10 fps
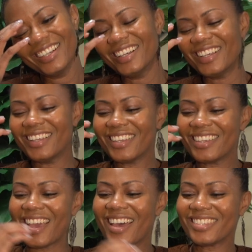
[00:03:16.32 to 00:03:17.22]

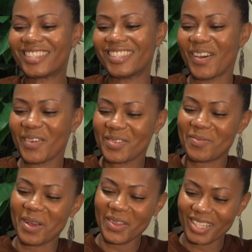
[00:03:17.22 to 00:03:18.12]
Yes, Snowly
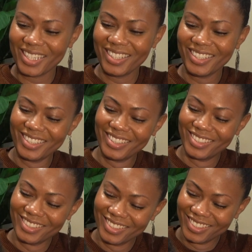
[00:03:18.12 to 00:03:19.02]

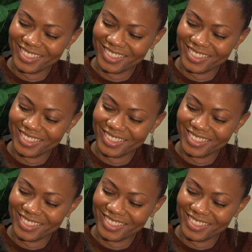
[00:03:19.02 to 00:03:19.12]
Poly.